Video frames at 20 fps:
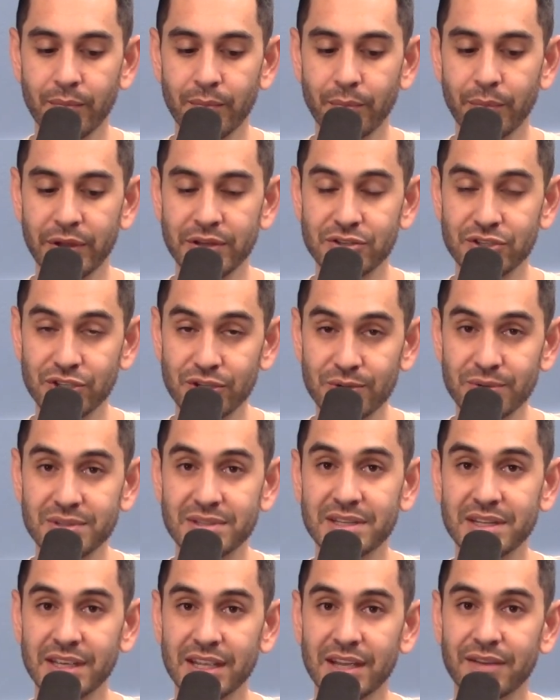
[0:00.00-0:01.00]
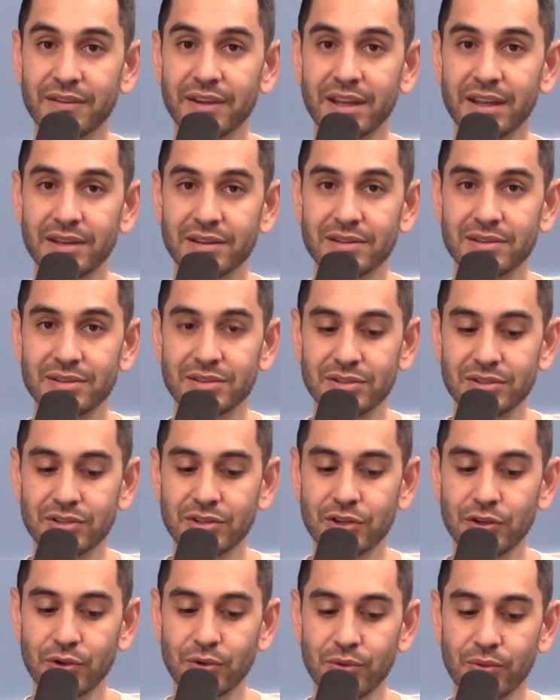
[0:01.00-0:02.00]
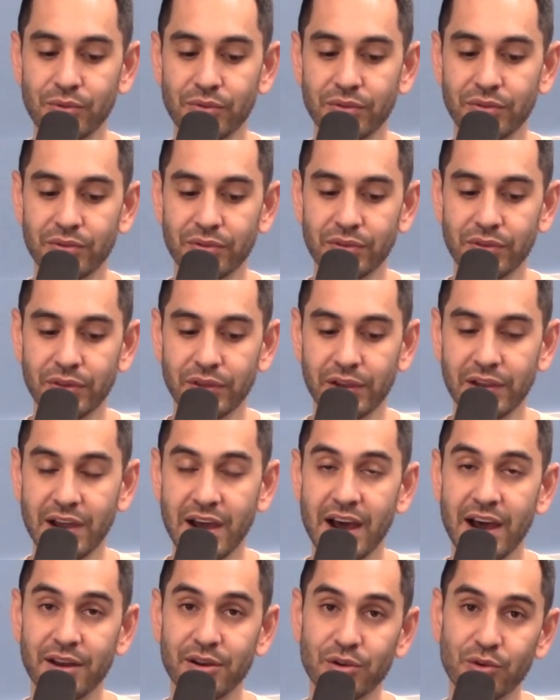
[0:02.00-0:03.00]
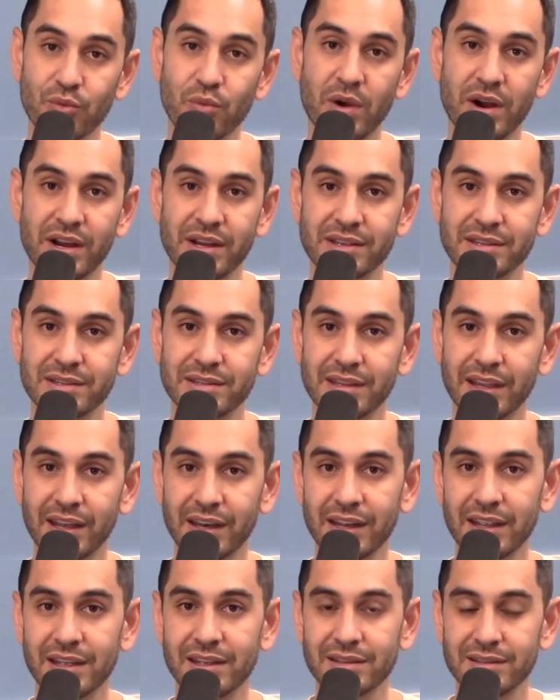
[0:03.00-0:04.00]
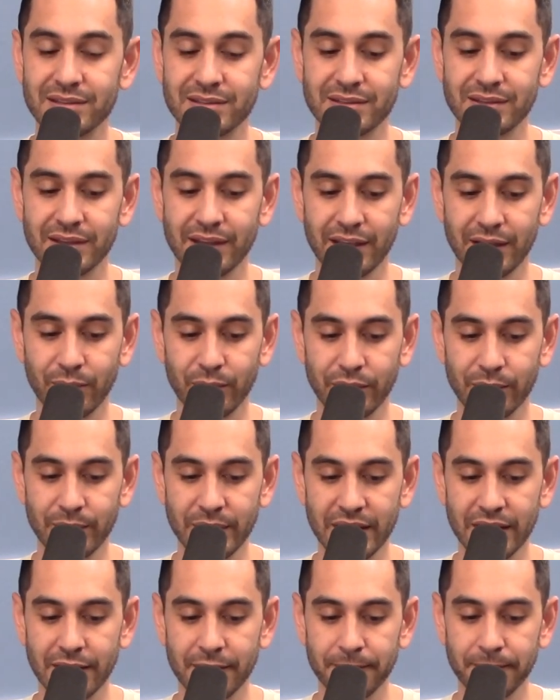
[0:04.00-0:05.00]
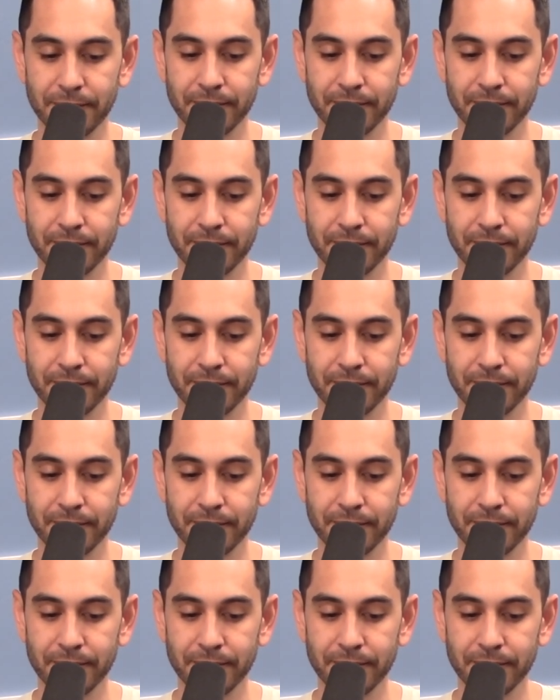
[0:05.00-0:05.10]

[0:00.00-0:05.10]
but choose to give it to the God who was and is and will be.